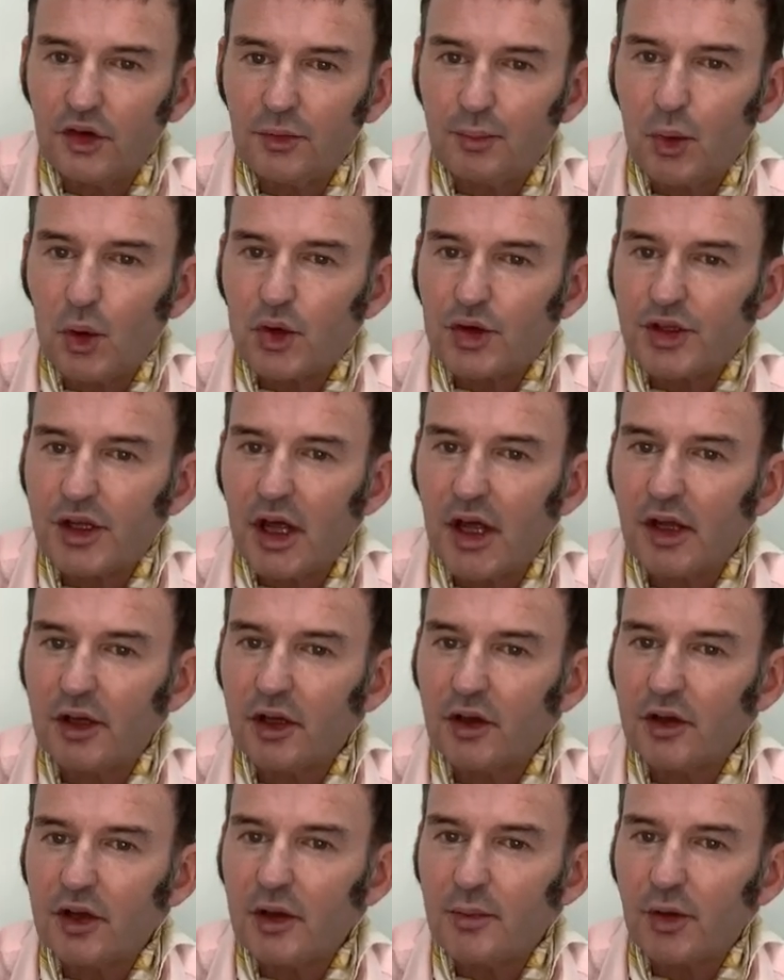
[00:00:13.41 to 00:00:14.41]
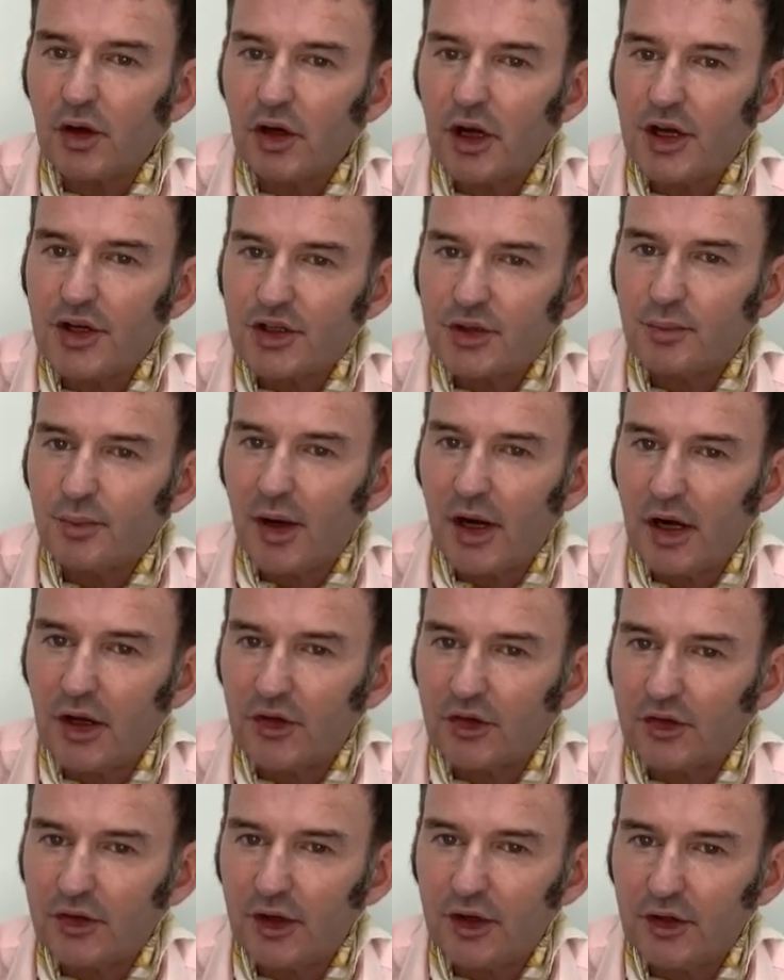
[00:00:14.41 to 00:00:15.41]
Paul Turner, the Immigration
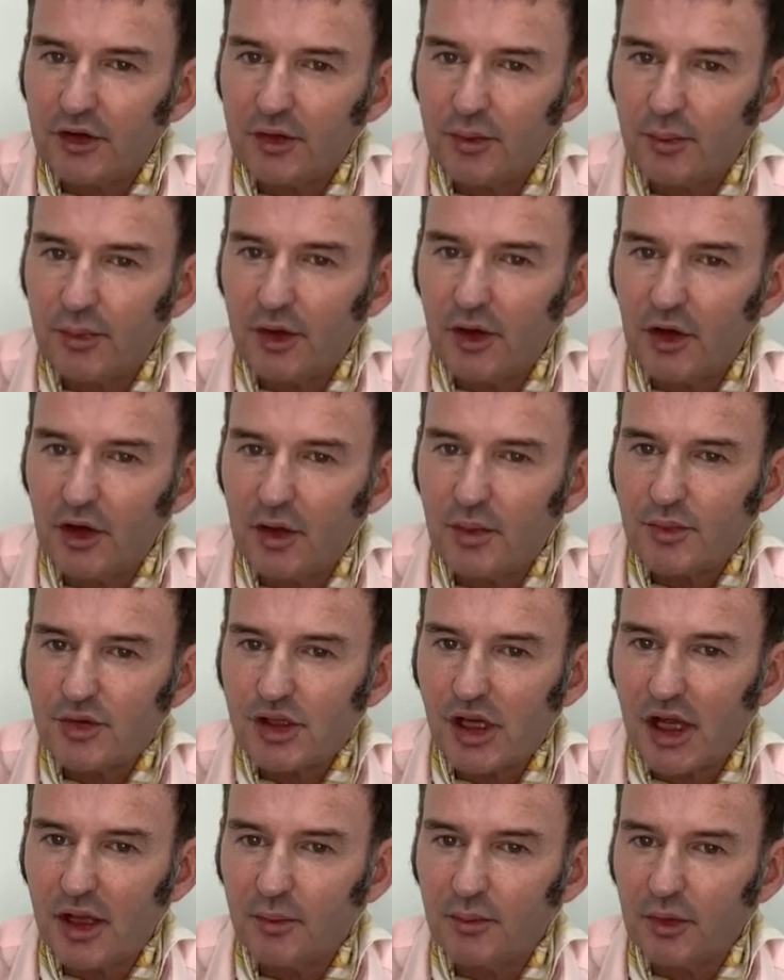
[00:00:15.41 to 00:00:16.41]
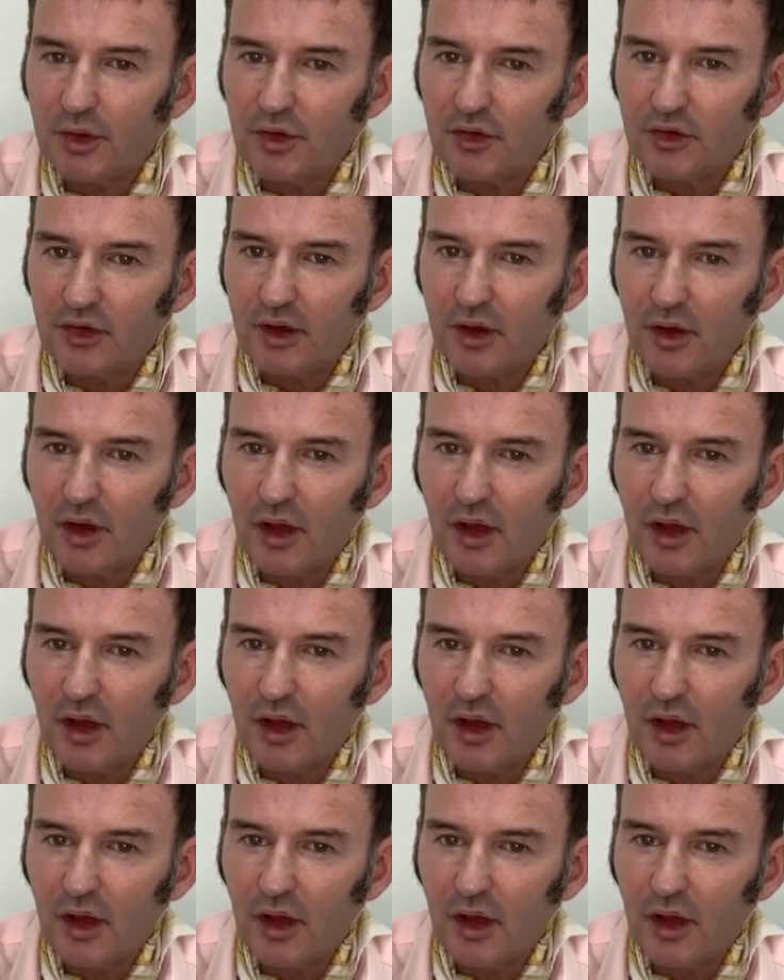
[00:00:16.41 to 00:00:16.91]
Barrister at Imperium Chambers.